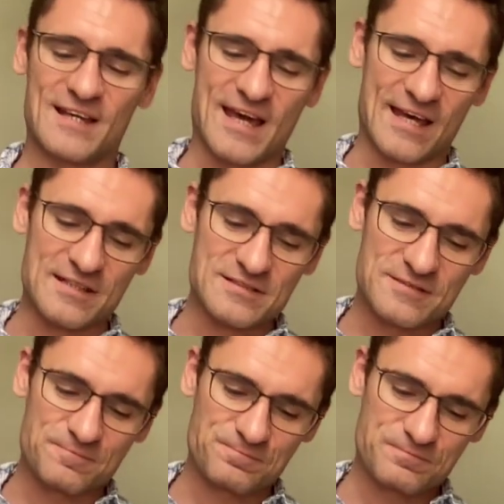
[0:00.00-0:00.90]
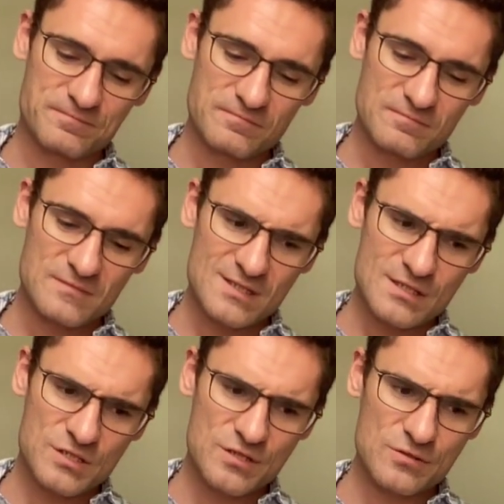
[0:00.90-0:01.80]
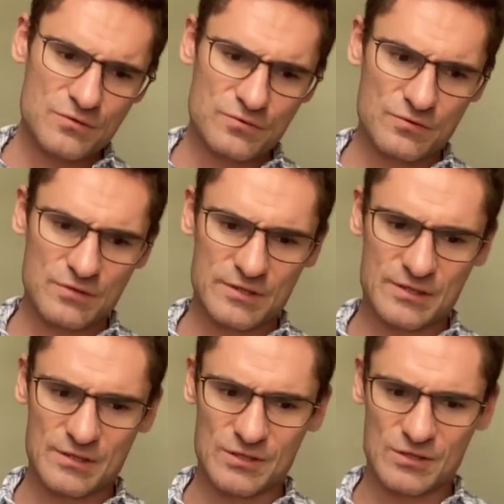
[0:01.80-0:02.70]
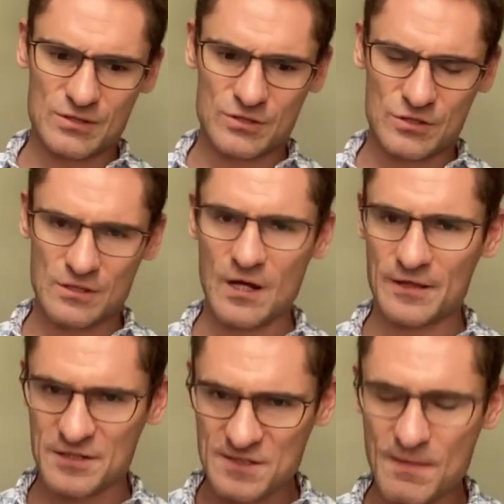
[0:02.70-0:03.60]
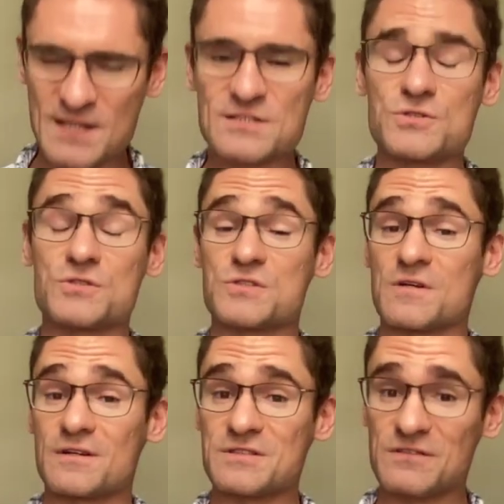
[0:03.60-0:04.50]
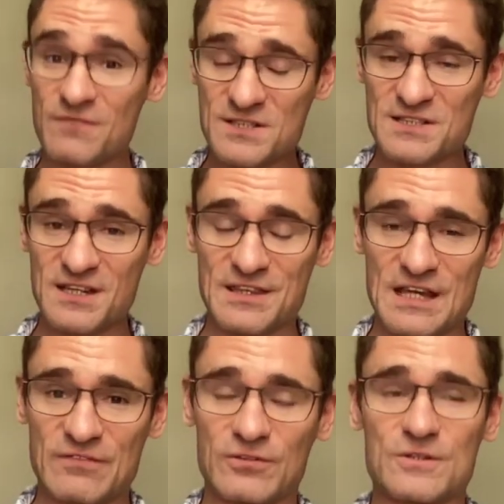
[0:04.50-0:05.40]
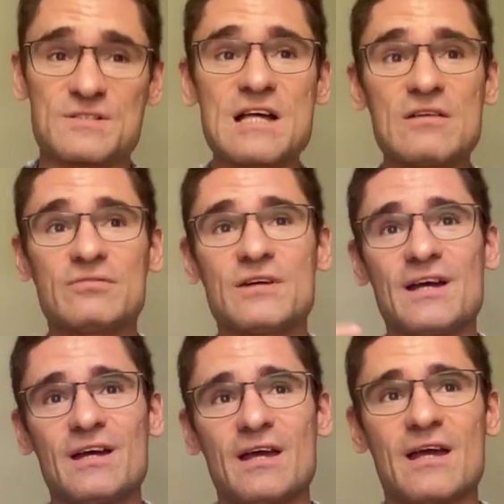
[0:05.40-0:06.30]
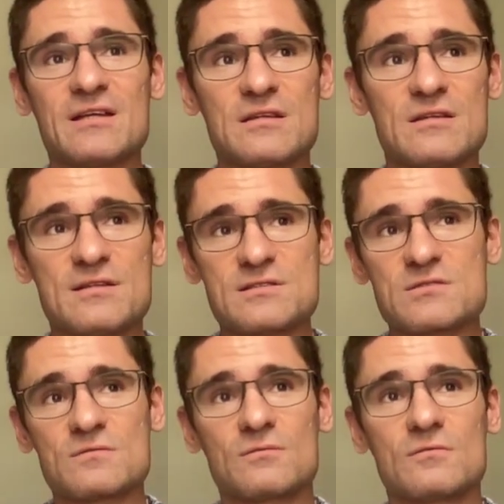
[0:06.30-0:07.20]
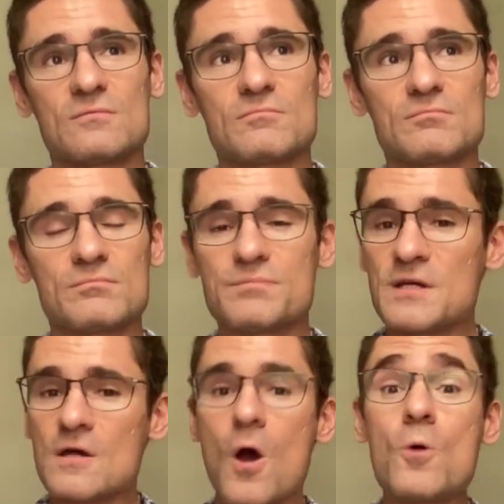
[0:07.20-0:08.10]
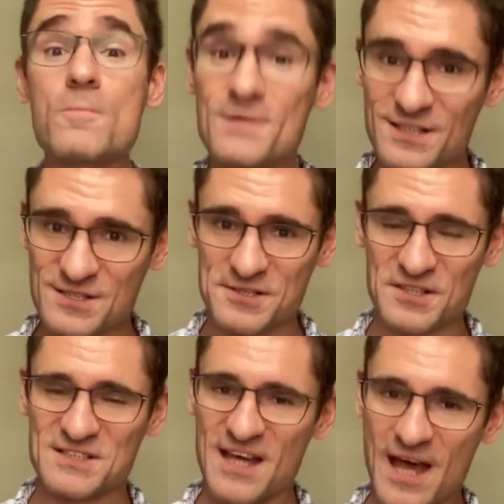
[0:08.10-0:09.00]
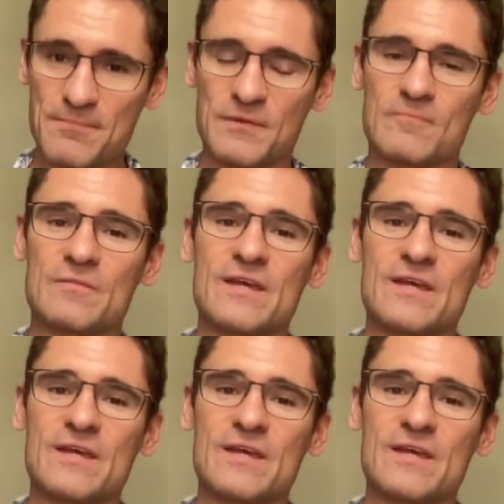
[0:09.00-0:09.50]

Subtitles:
And so she got this message and she started to investigate that for herself. And this big opening started to happen.